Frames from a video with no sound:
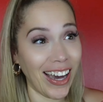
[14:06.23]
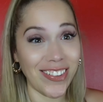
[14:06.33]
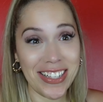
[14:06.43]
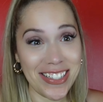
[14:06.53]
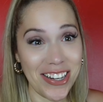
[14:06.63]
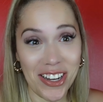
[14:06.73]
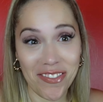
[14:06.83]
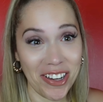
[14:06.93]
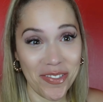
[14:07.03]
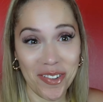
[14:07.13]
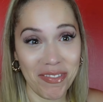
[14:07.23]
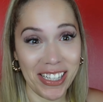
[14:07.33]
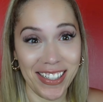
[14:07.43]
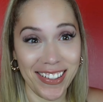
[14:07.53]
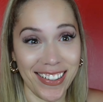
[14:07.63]
I wasn't talking about for
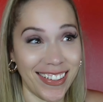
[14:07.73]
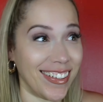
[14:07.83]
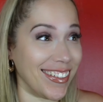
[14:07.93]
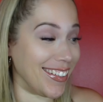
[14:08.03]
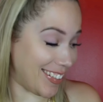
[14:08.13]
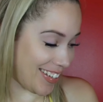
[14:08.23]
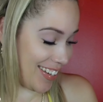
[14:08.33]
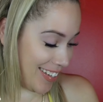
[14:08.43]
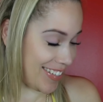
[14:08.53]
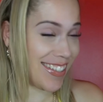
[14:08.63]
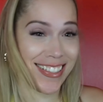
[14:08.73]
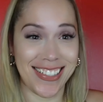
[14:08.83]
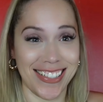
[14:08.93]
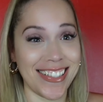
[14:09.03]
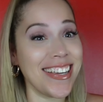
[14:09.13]
me. Okay,
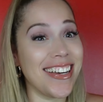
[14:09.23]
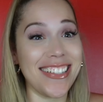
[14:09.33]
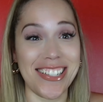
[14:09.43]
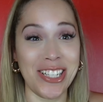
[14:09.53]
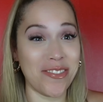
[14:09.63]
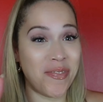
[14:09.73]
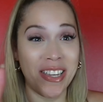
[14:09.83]
just to